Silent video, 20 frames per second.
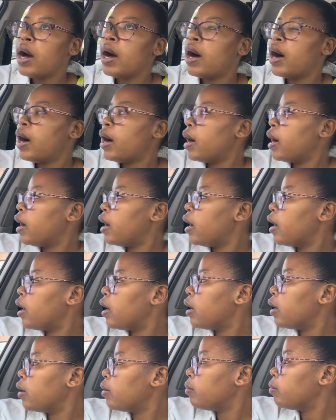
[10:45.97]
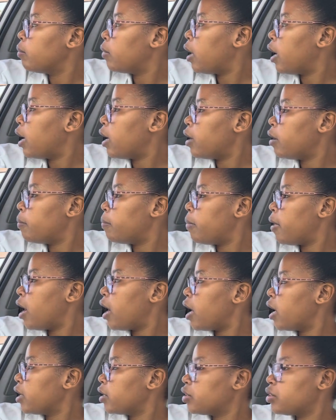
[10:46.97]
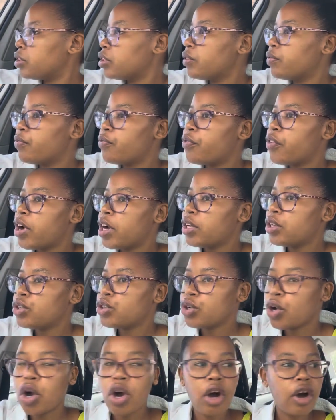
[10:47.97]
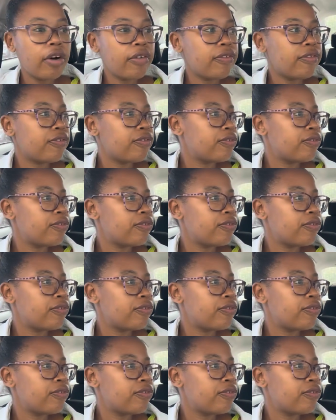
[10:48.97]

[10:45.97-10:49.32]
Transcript: I parked in front of,